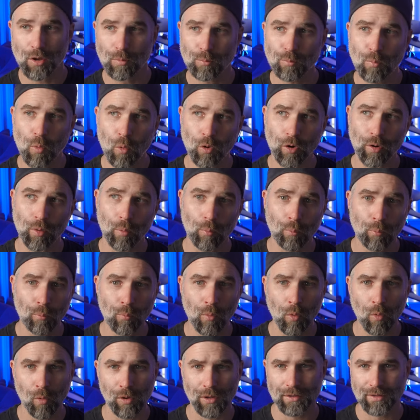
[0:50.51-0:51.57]
more
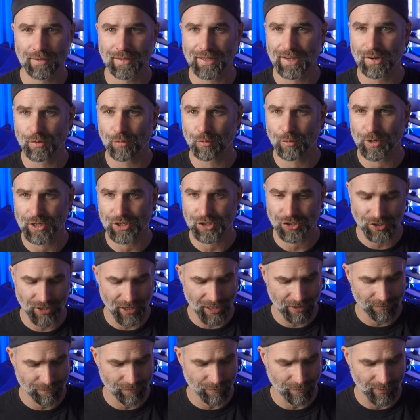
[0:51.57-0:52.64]
malty rich
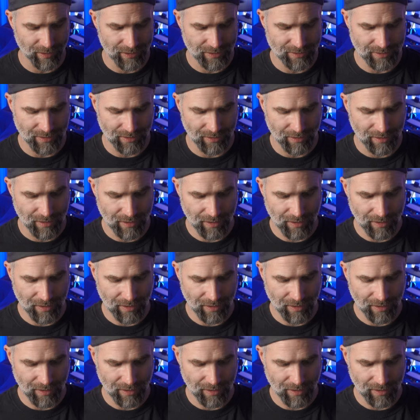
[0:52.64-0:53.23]
Hefeweizen.